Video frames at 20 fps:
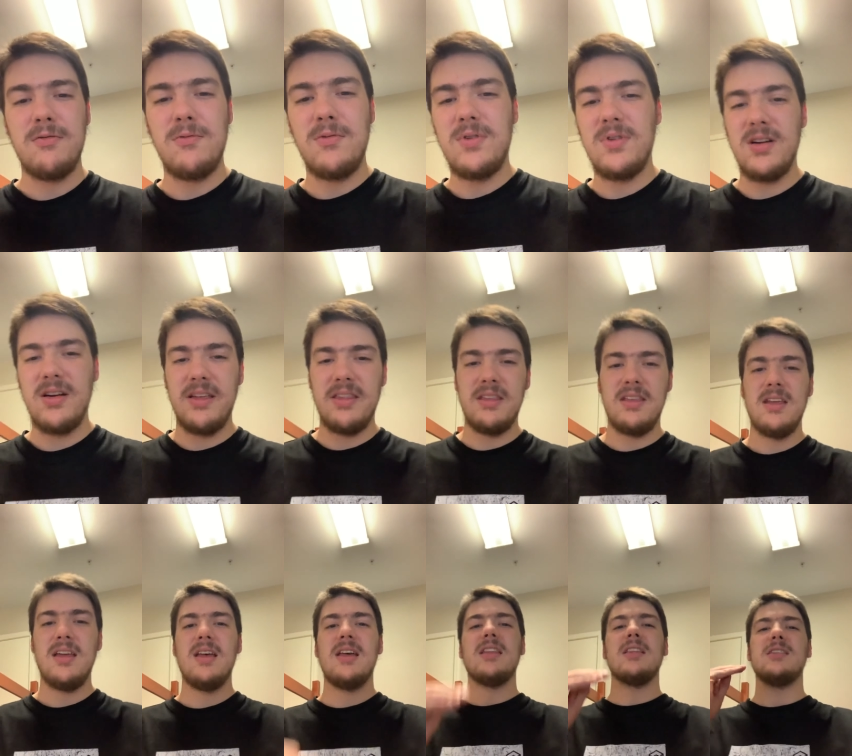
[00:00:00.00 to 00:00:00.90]
one,
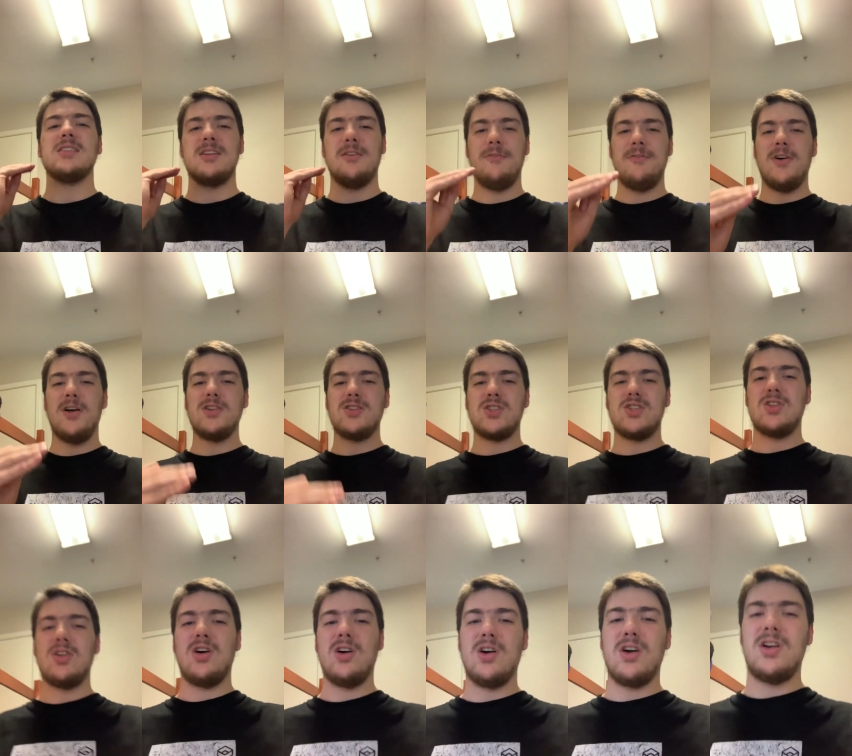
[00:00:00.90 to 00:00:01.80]
there's a false
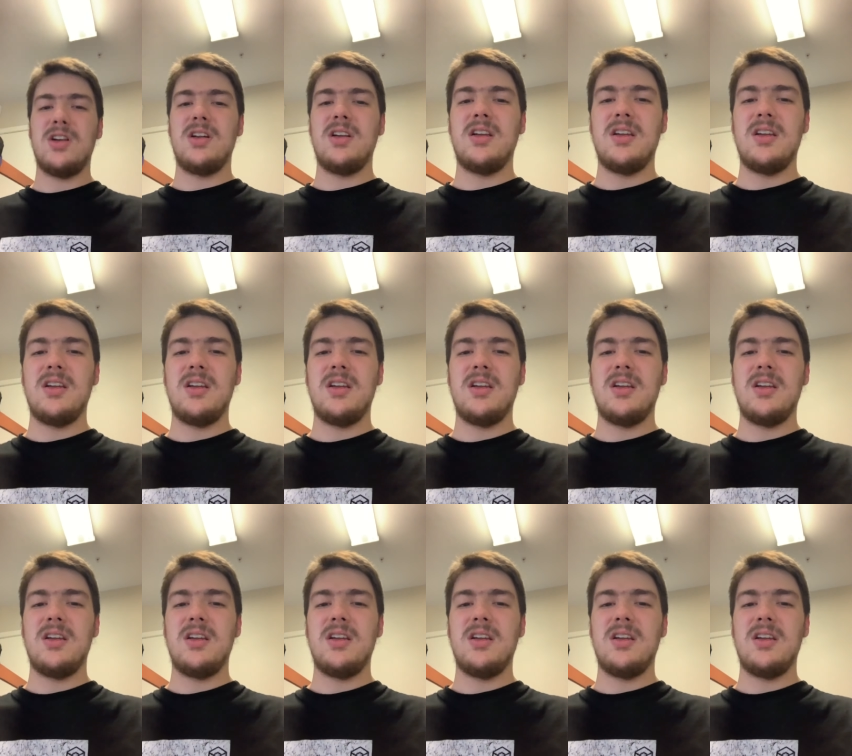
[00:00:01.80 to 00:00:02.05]
start,